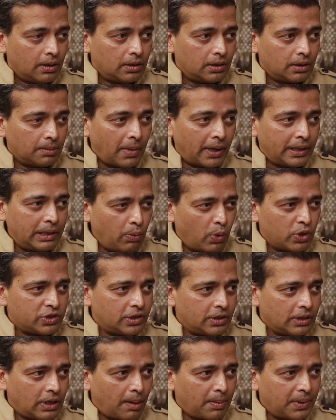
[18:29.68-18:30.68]
the money
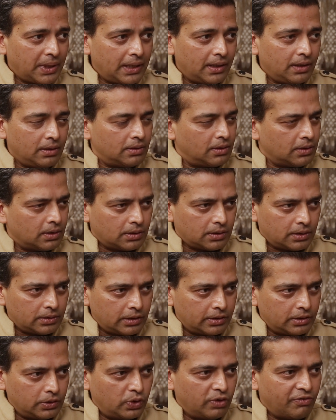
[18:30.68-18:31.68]
wasn't coming in. The
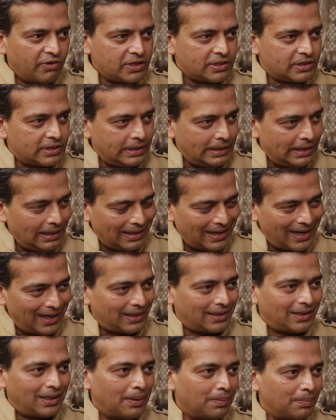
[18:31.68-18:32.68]
university
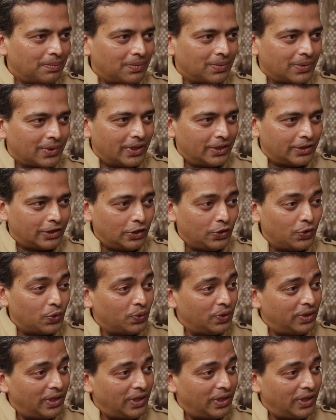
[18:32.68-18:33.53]
let them continue.